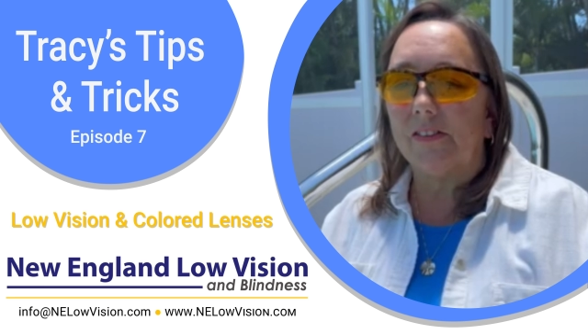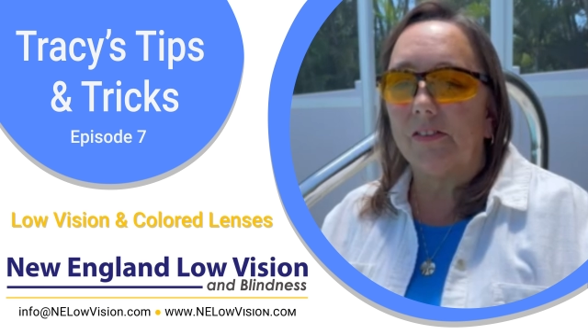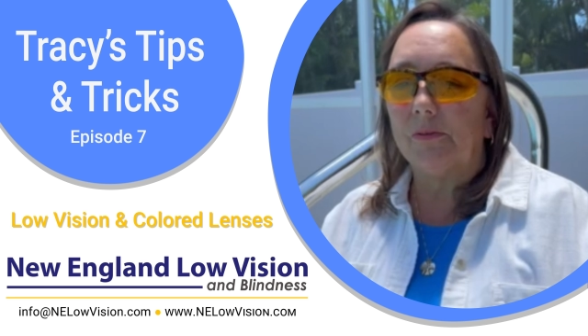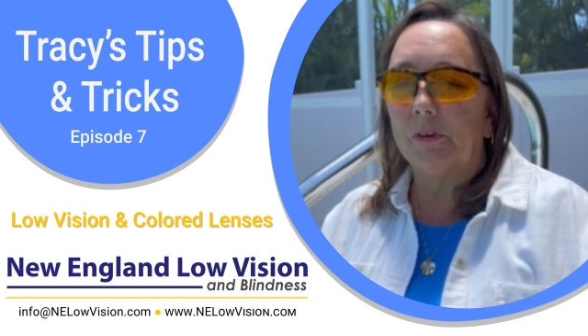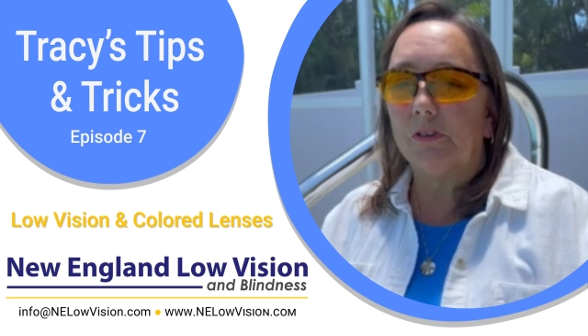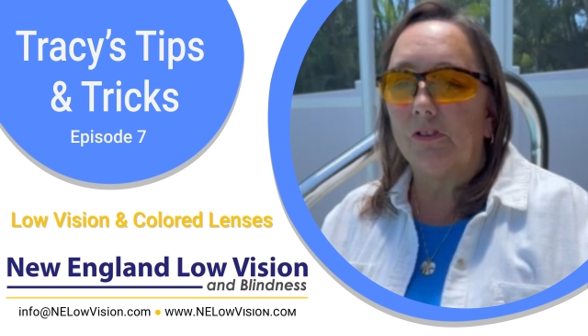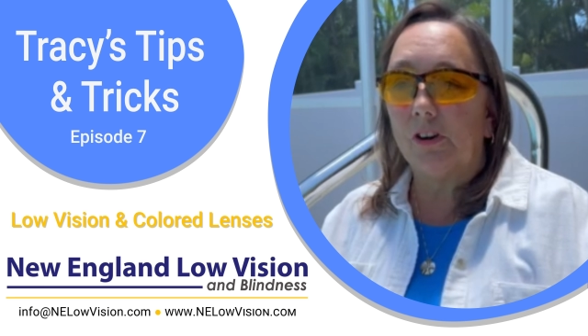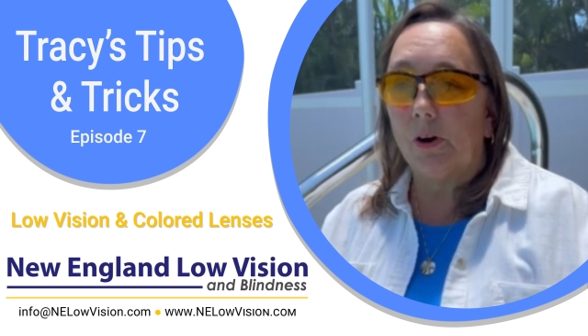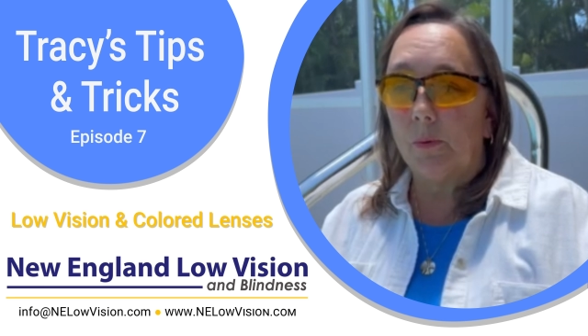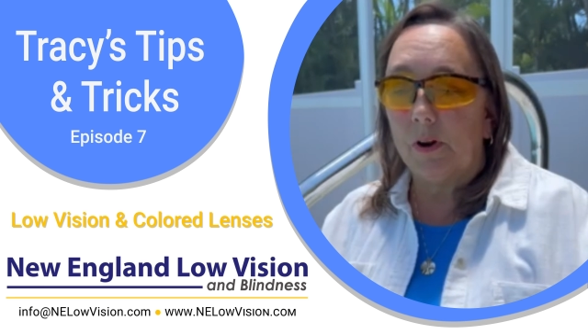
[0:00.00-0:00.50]

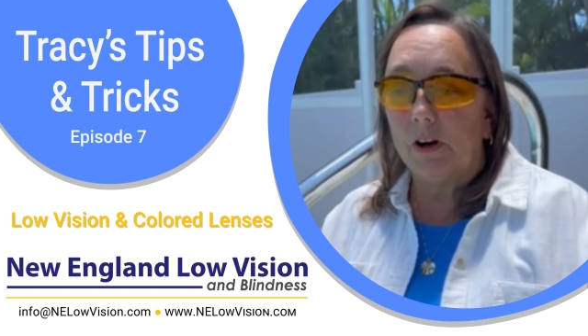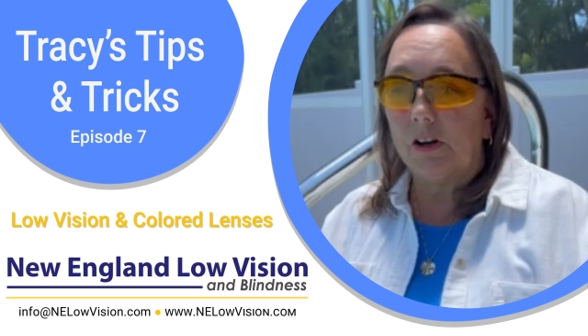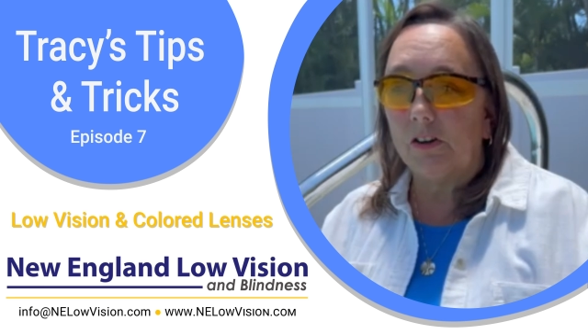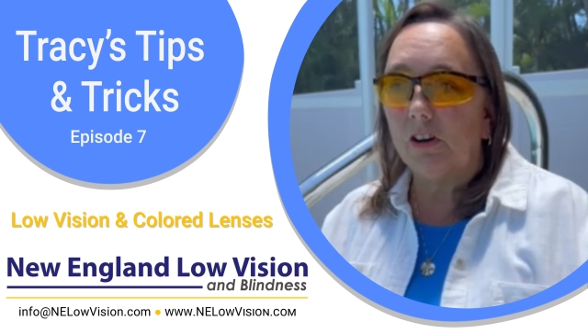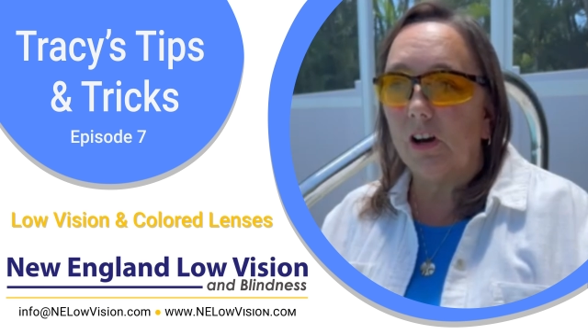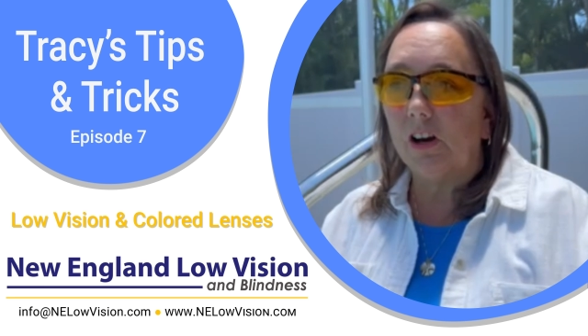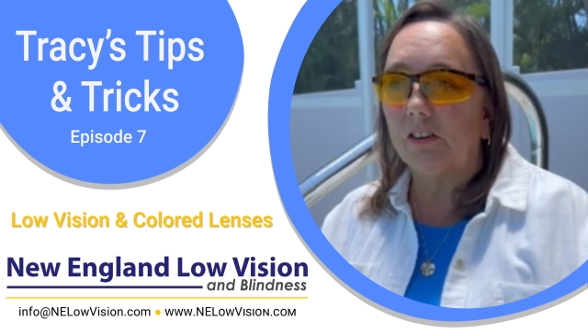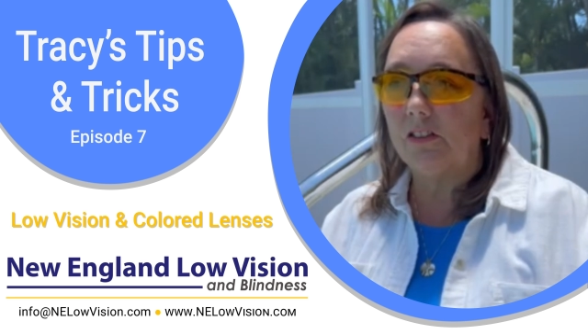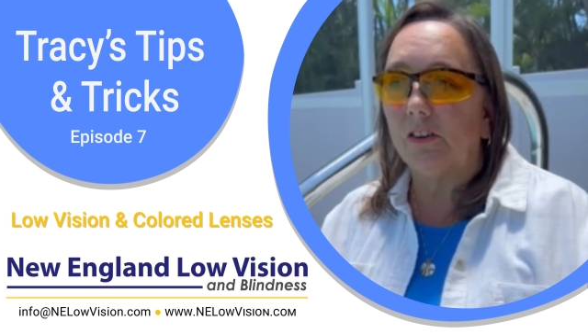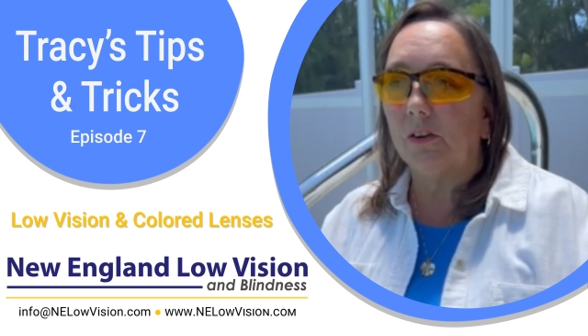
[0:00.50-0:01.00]
which I want to
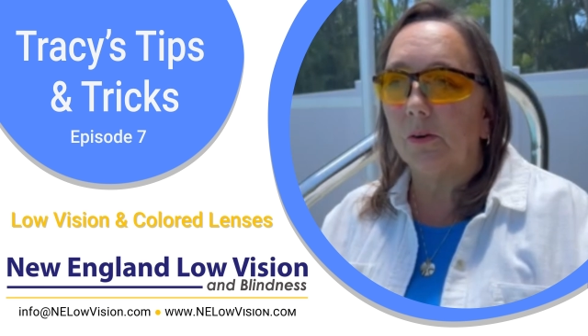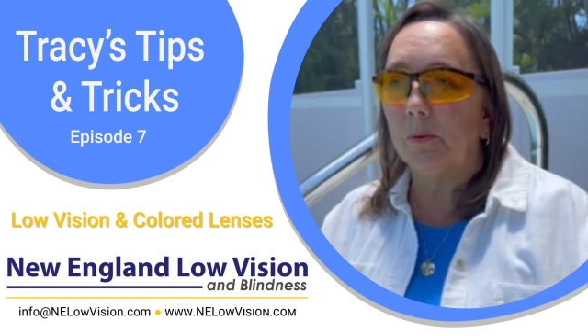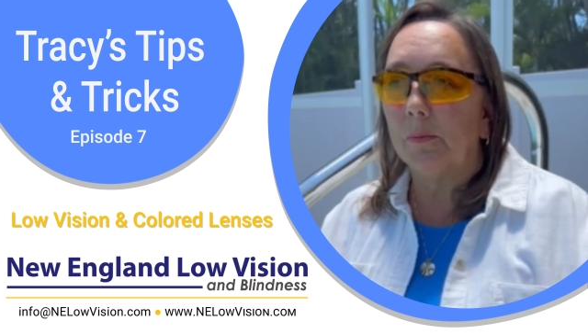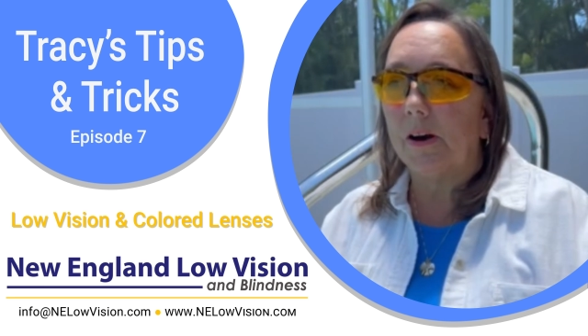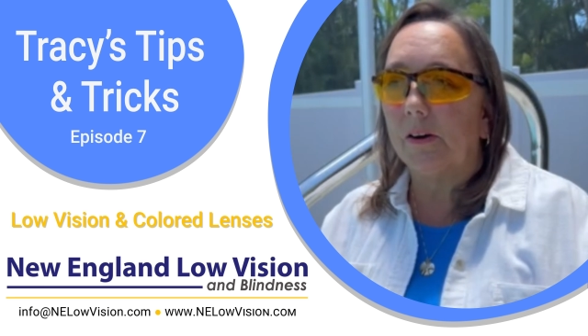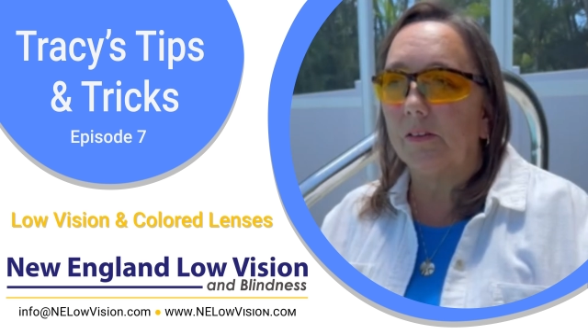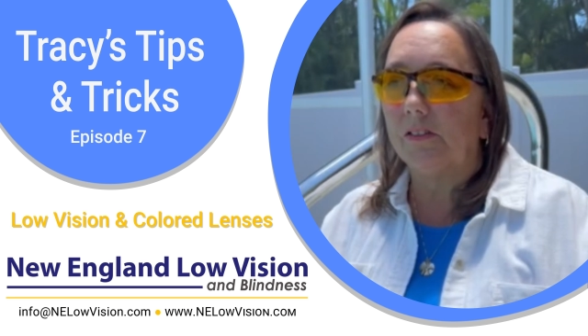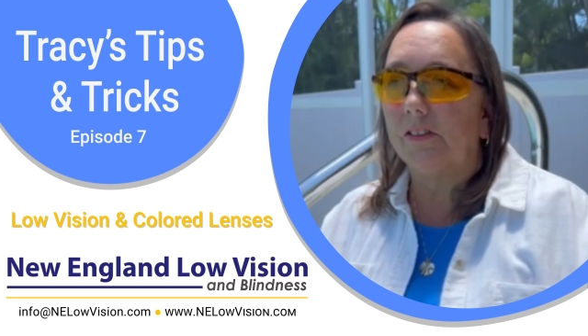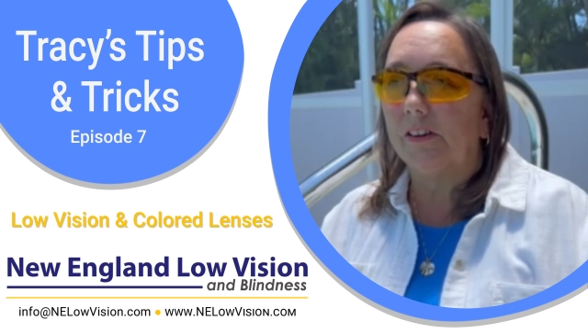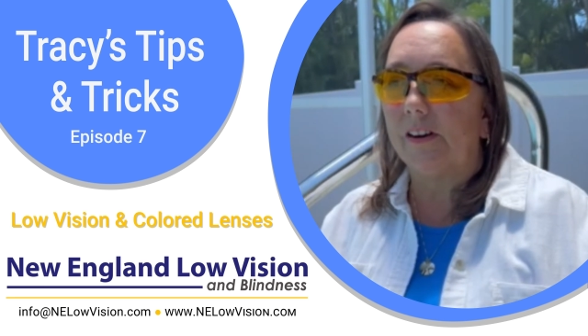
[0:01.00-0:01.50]
talk to you
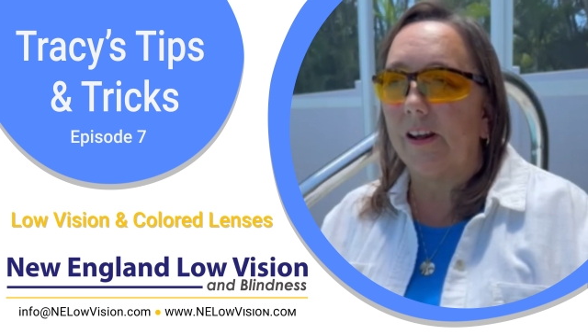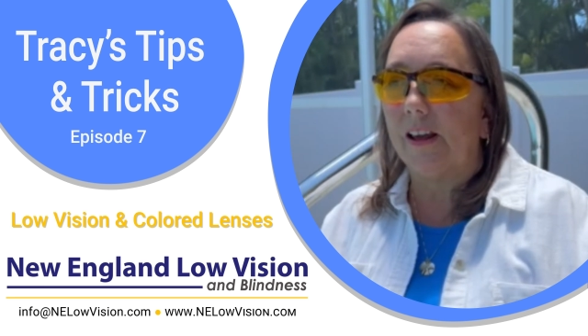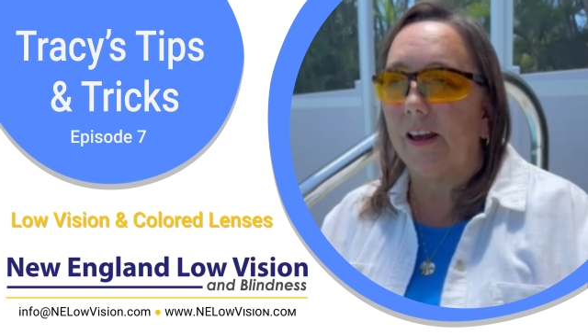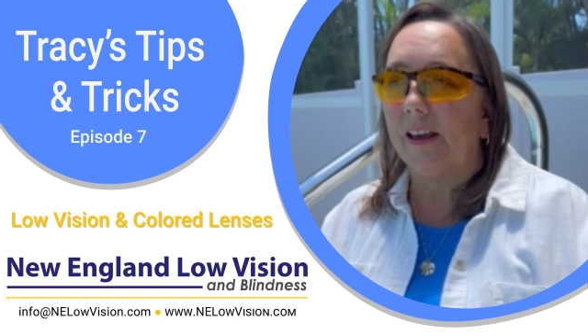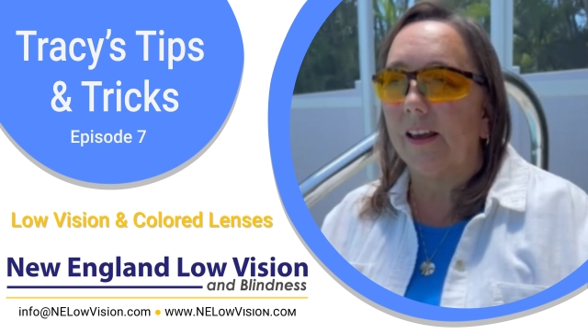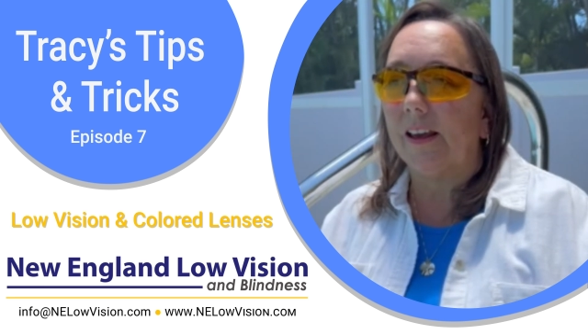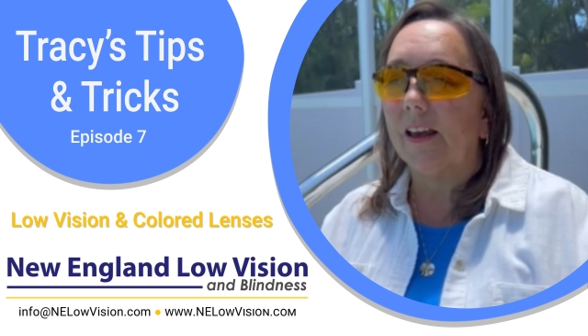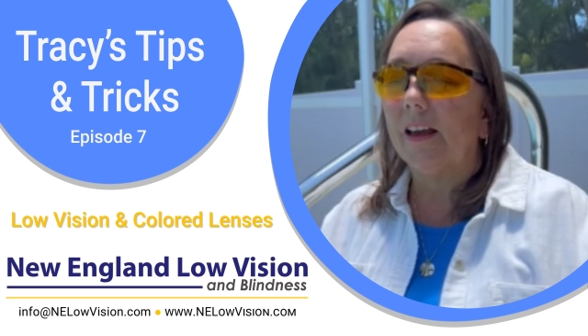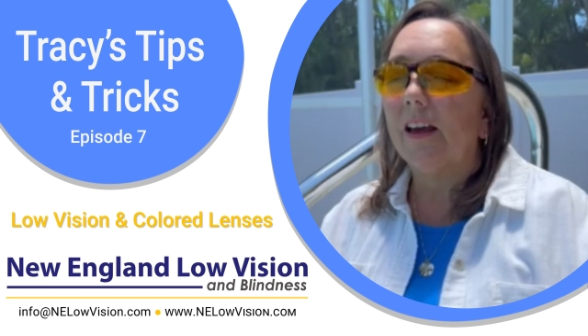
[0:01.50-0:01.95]
about today.